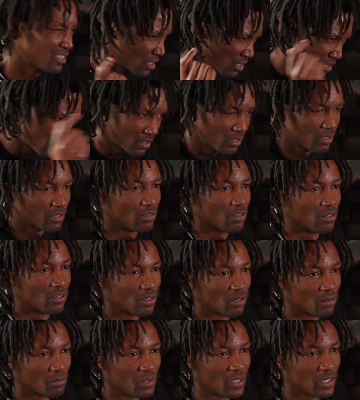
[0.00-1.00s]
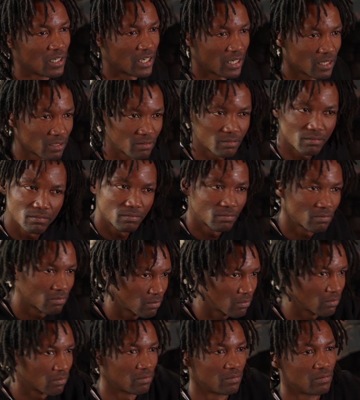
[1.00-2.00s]
just, you know what I mean? Like,
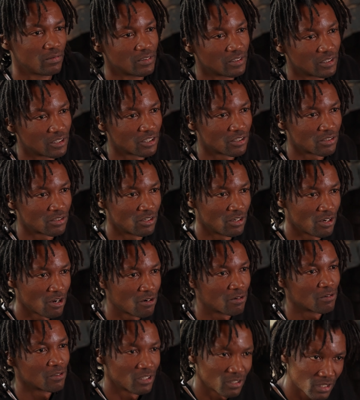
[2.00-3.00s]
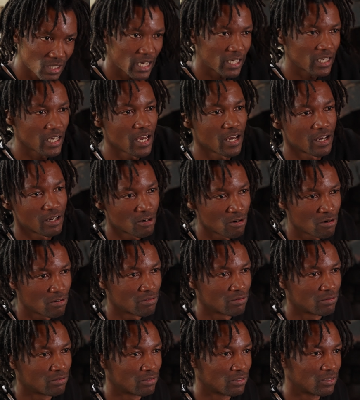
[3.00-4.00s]
just to know that, like, yeah,
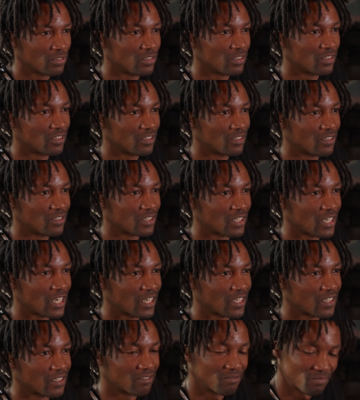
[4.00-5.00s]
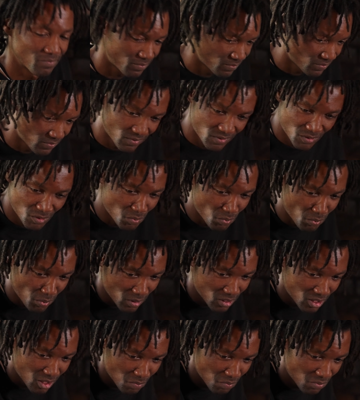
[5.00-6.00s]
cool. You know, it's like,
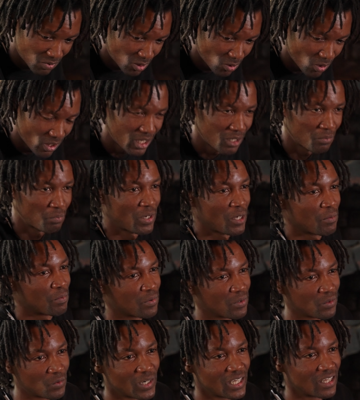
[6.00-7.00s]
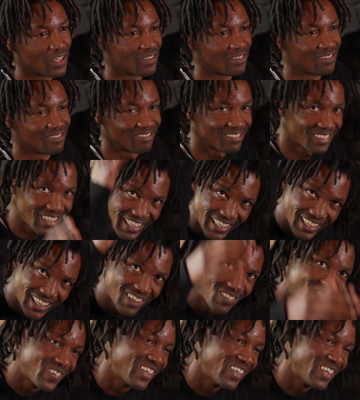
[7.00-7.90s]
put some toilet paper where the leaking